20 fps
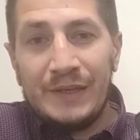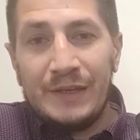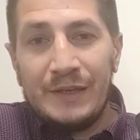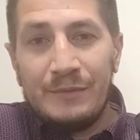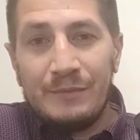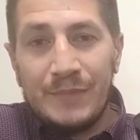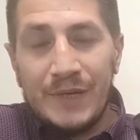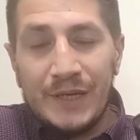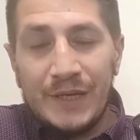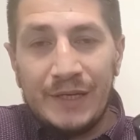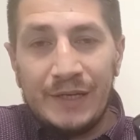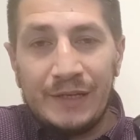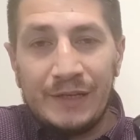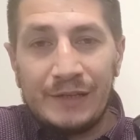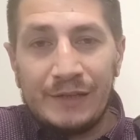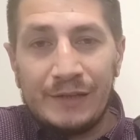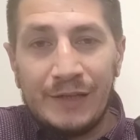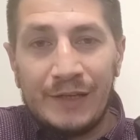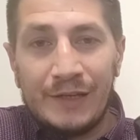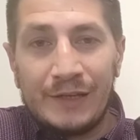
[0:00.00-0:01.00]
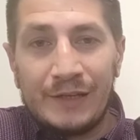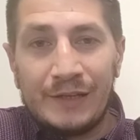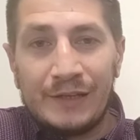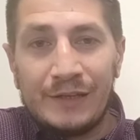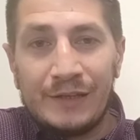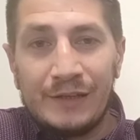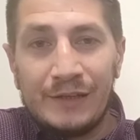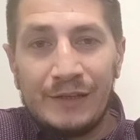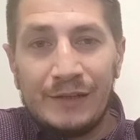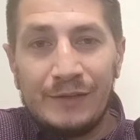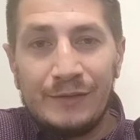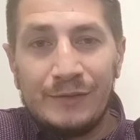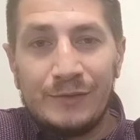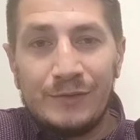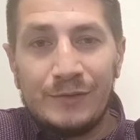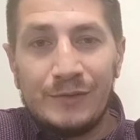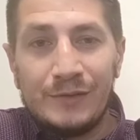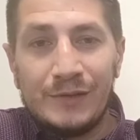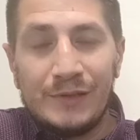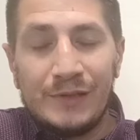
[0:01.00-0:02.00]
meaning like
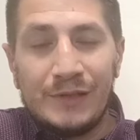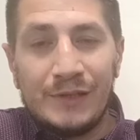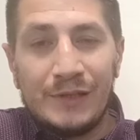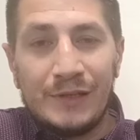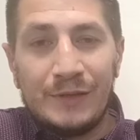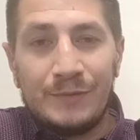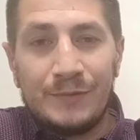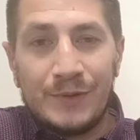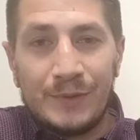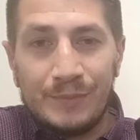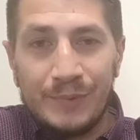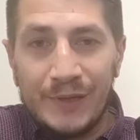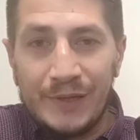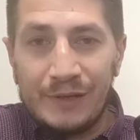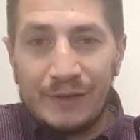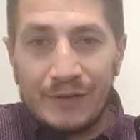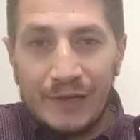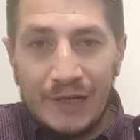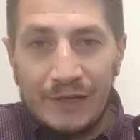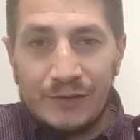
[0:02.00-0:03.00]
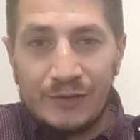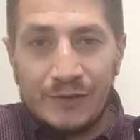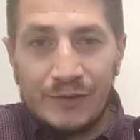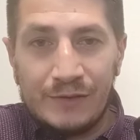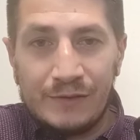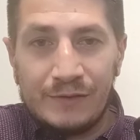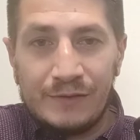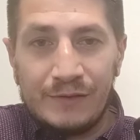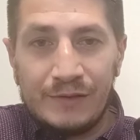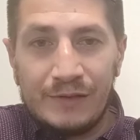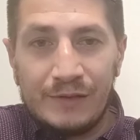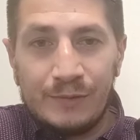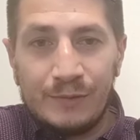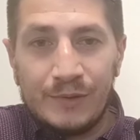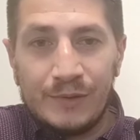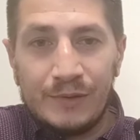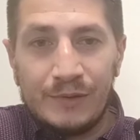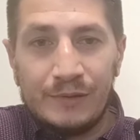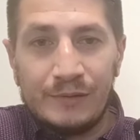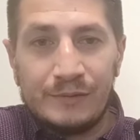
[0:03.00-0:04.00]
if your plane crashes, it
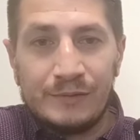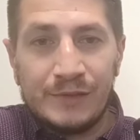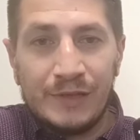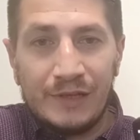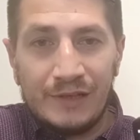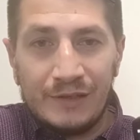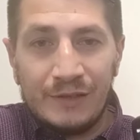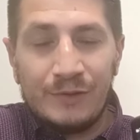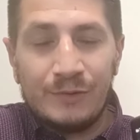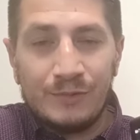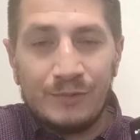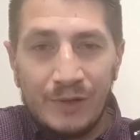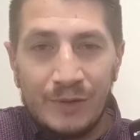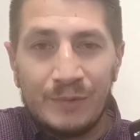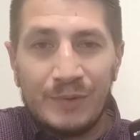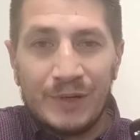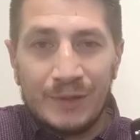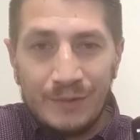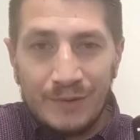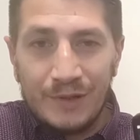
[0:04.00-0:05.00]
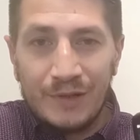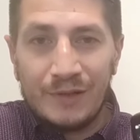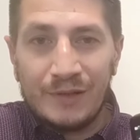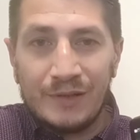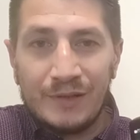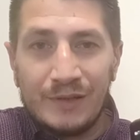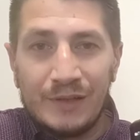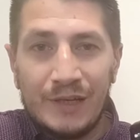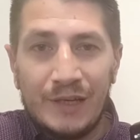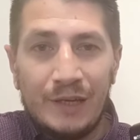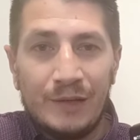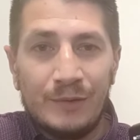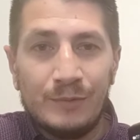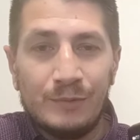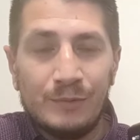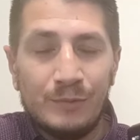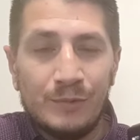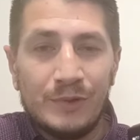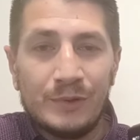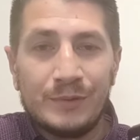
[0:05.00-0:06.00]
will tell you what went wrong and
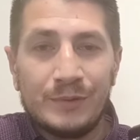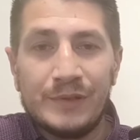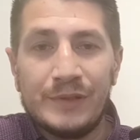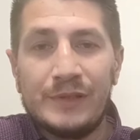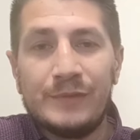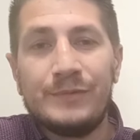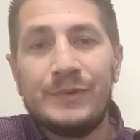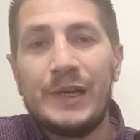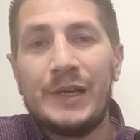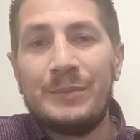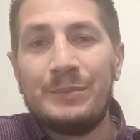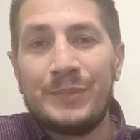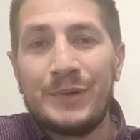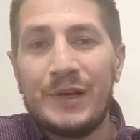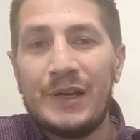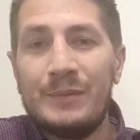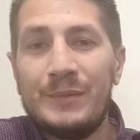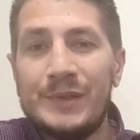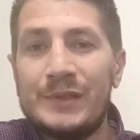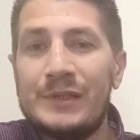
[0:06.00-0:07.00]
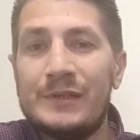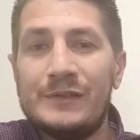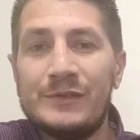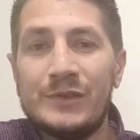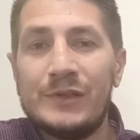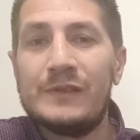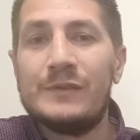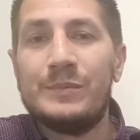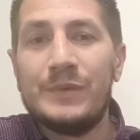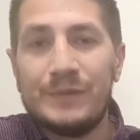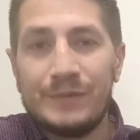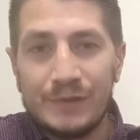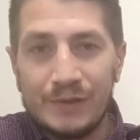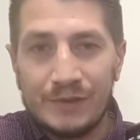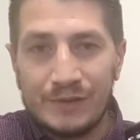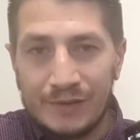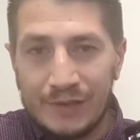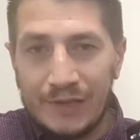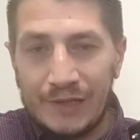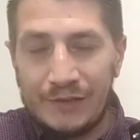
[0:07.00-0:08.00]
what were the flight parameters just before
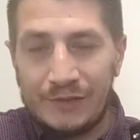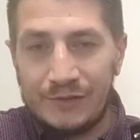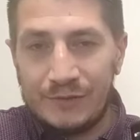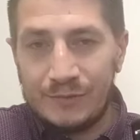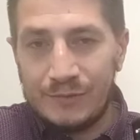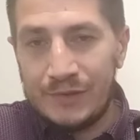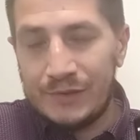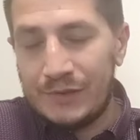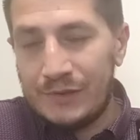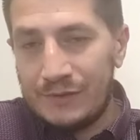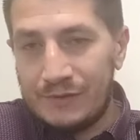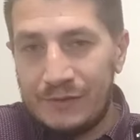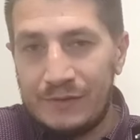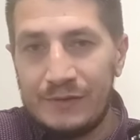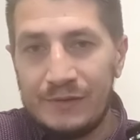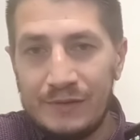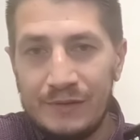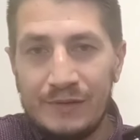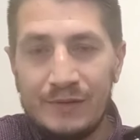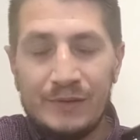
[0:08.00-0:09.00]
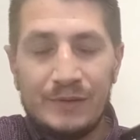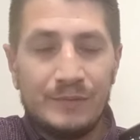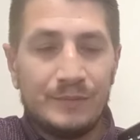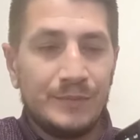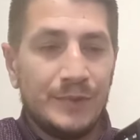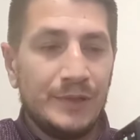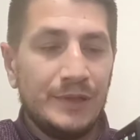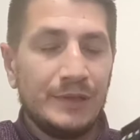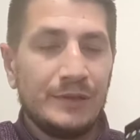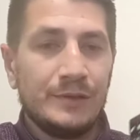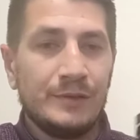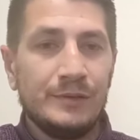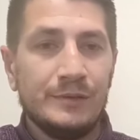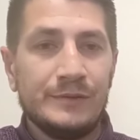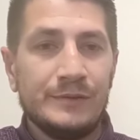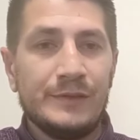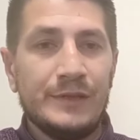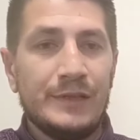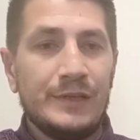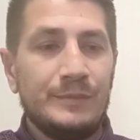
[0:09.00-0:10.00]
it crashed, which is pretty cool
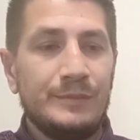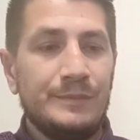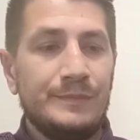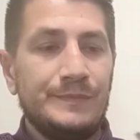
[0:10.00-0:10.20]
setup.